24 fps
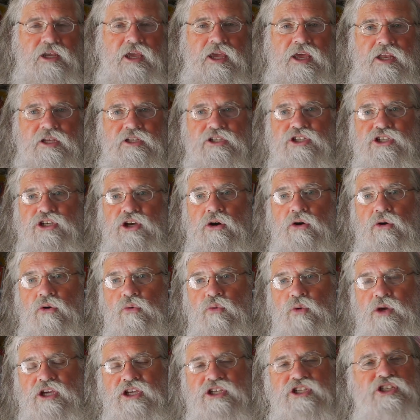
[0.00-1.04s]
and so
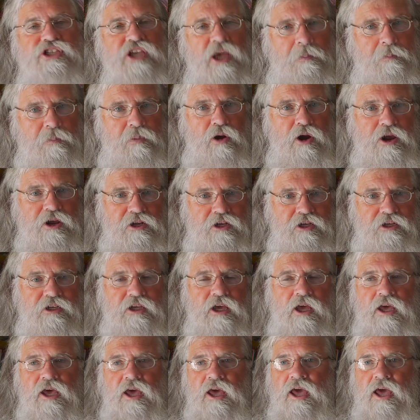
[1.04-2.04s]
we separated,